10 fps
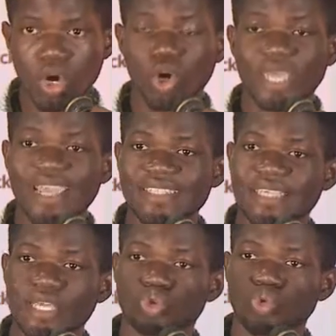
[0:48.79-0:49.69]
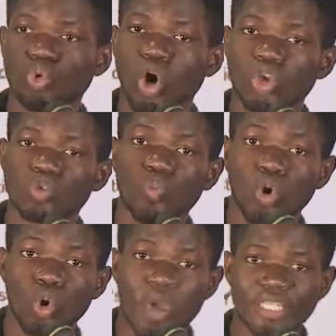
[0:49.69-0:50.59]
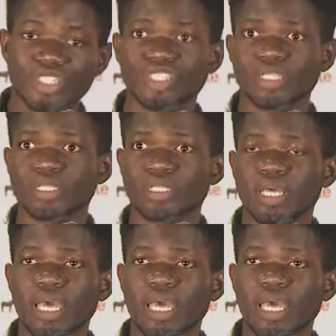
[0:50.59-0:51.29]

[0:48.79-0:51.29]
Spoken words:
Okay, there's a tool called Mongo Engine,